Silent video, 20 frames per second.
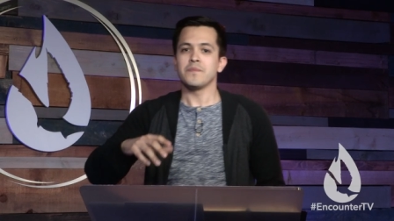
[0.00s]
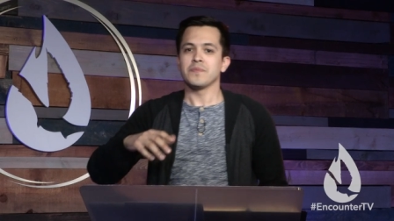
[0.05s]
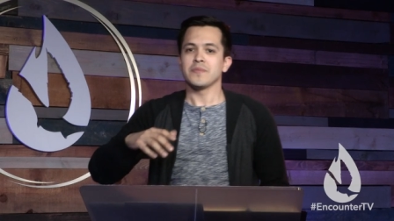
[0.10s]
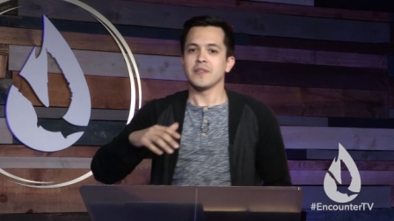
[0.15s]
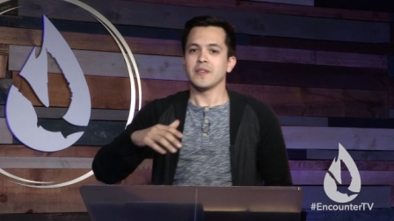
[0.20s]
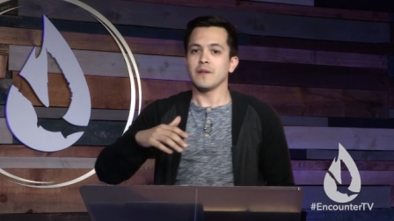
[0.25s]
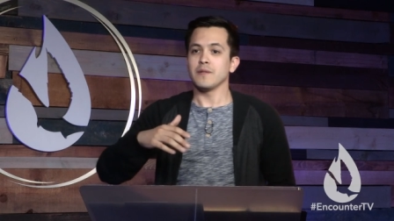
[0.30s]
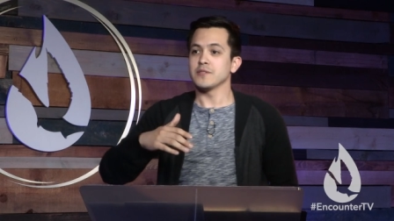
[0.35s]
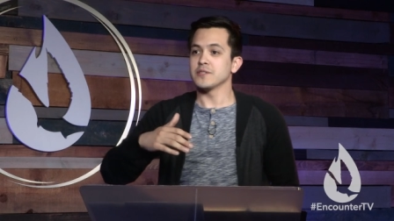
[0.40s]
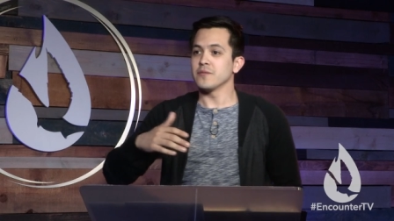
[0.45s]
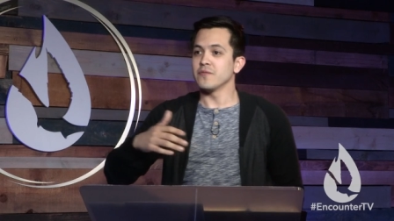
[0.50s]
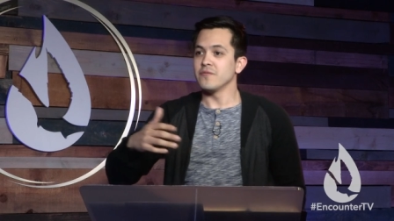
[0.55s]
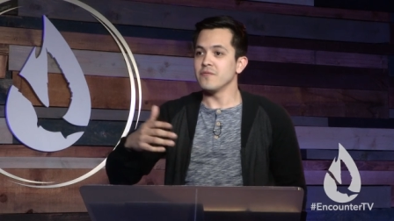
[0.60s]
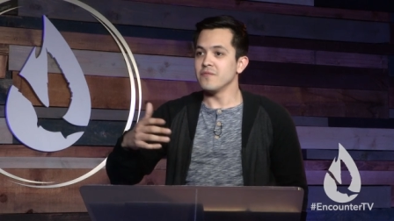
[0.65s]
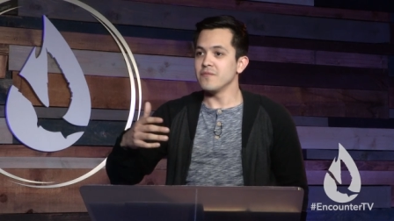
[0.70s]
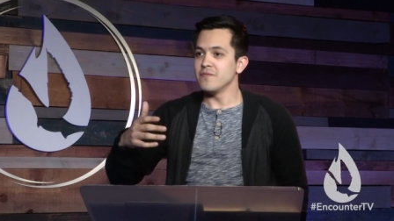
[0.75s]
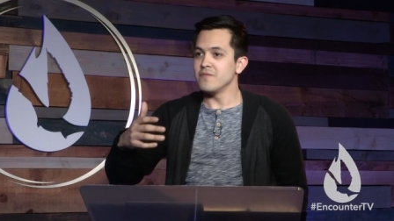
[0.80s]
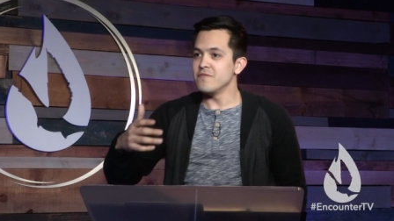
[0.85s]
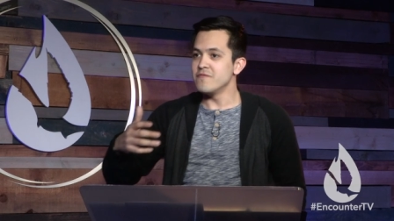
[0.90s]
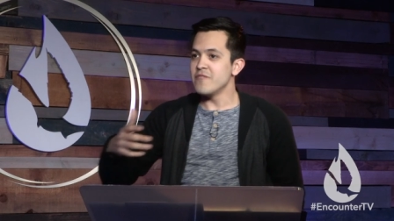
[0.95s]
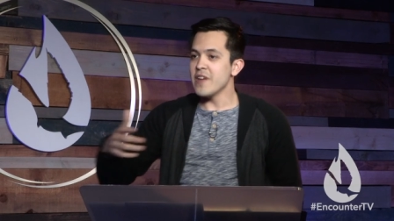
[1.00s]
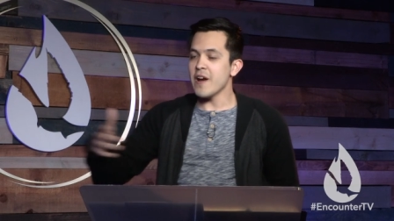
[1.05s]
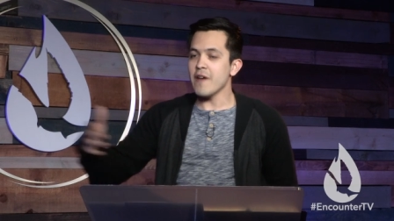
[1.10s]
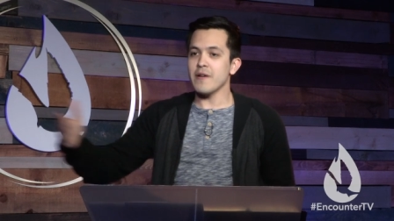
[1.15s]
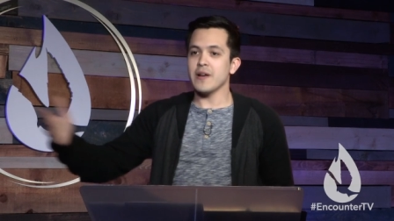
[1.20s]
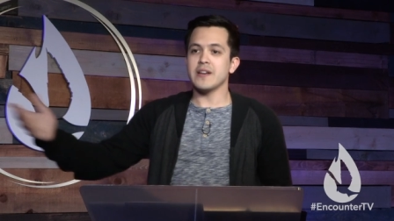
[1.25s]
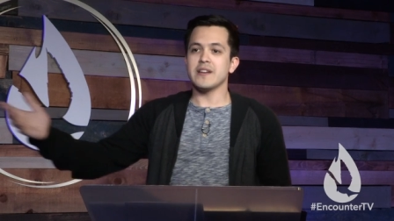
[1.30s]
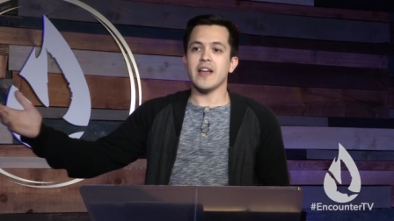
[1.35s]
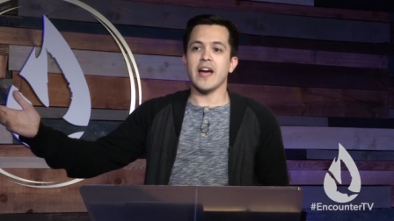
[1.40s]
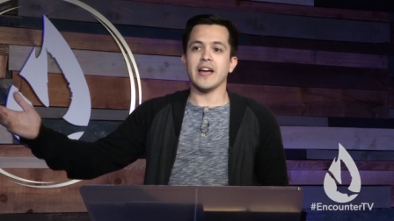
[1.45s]
it was a
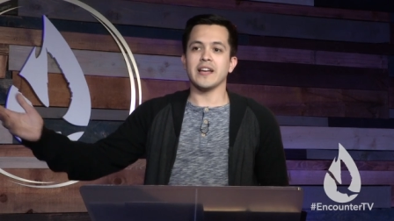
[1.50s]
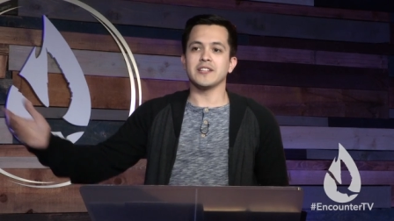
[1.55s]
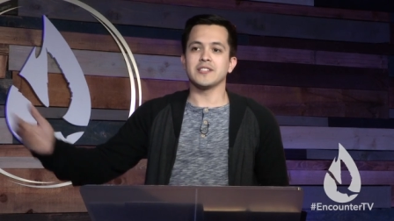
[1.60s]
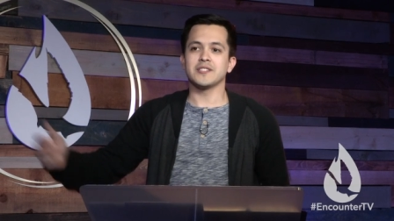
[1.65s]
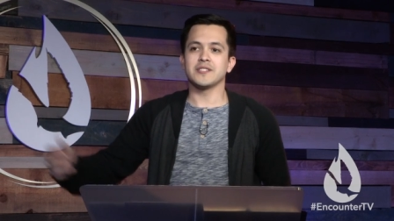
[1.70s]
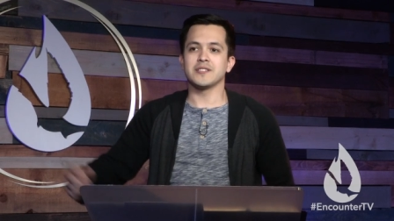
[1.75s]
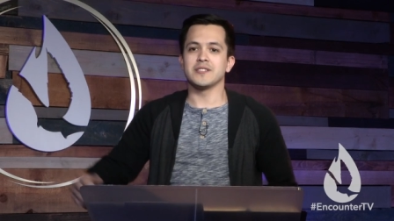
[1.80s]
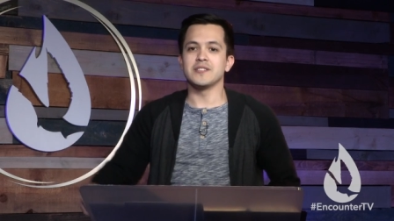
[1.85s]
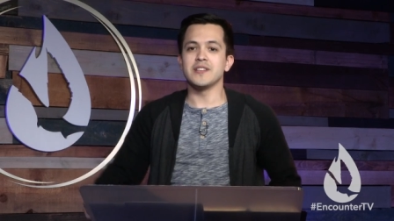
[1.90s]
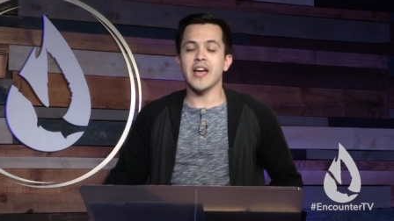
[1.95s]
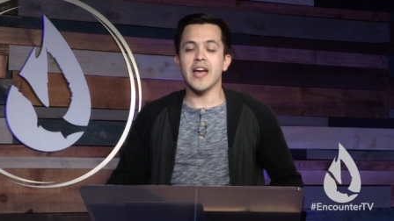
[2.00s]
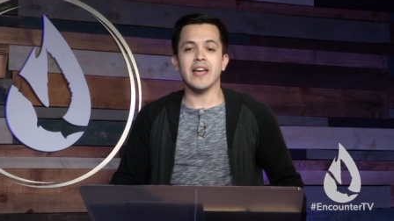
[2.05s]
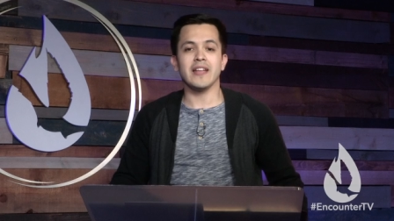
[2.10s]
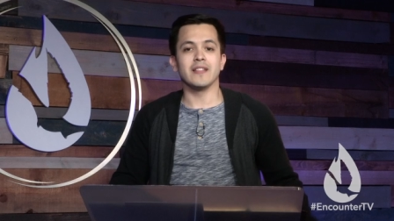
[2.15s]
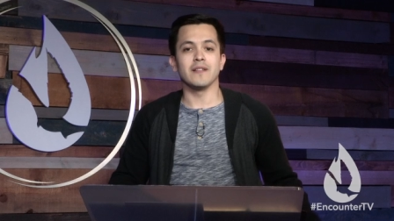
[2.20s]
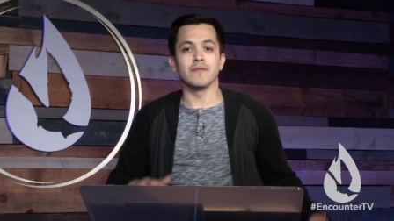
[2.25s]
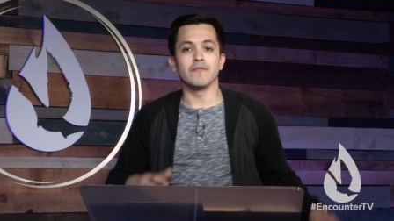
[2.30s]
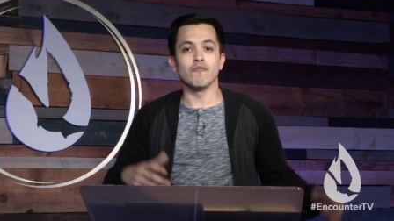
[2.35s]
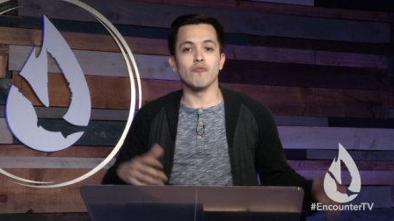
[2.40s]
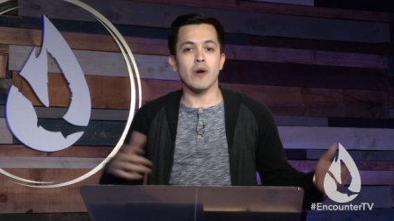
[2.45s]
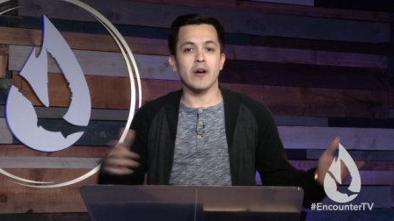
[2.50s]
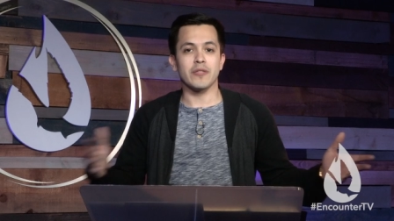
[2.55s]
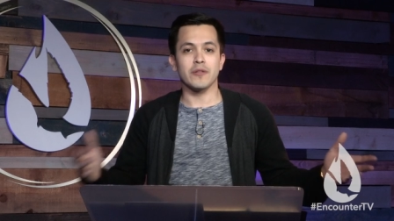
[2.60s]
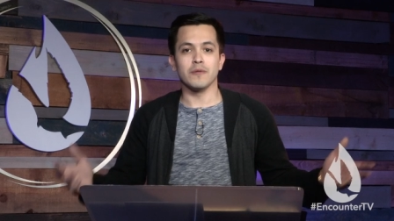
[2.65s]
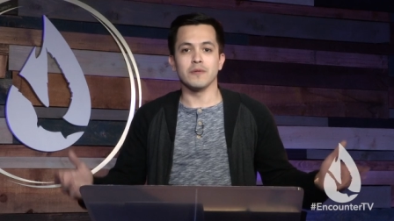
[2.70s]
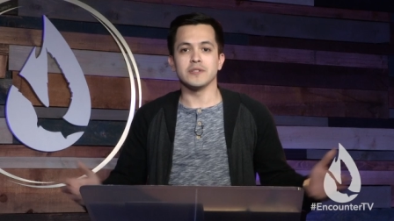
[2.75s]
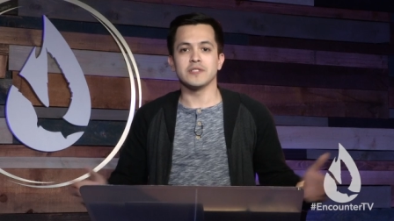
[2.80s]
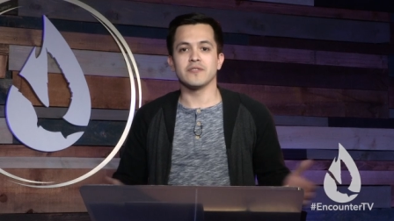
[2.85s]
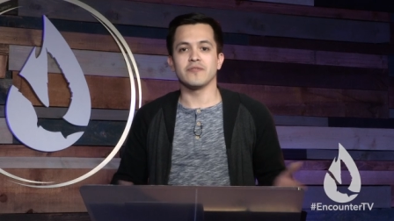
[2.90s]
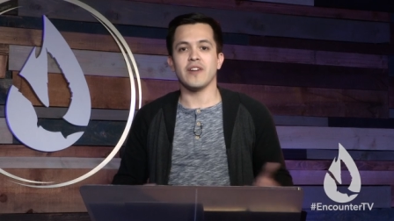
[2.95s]
very nice day. The weather
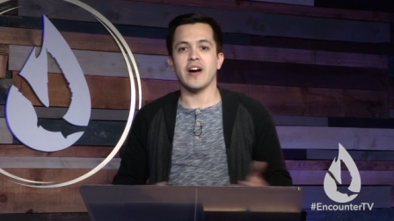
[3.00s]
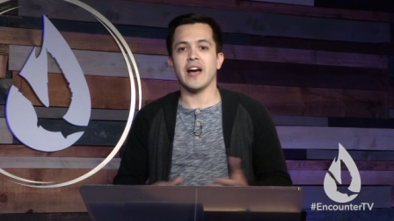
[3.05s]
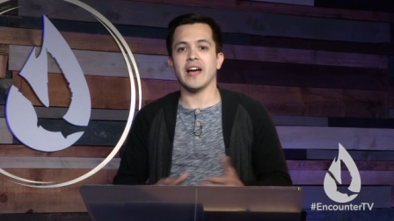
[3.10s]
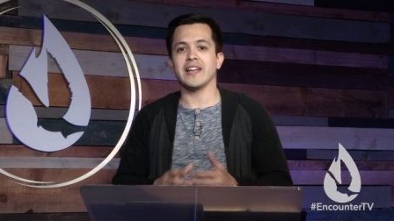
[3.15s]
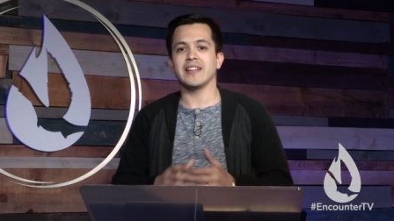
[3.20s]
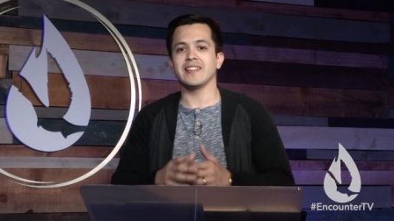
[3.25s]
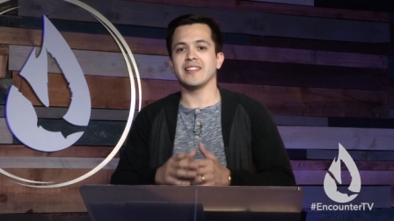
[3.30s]
was fine.